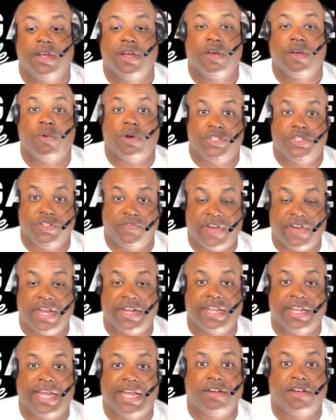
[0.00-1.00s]
Once you find
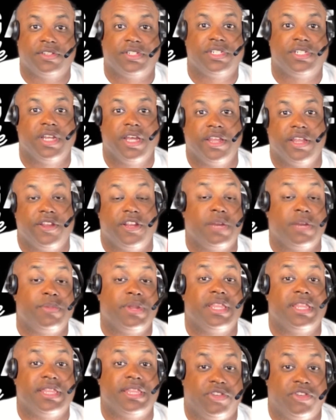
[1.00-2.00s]
a house, you're going to be
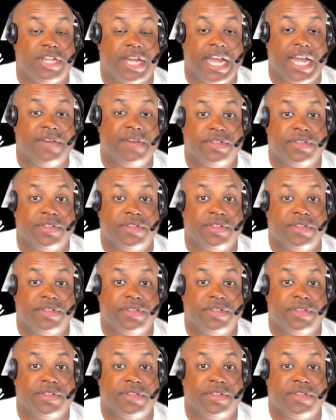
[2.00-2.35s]
tight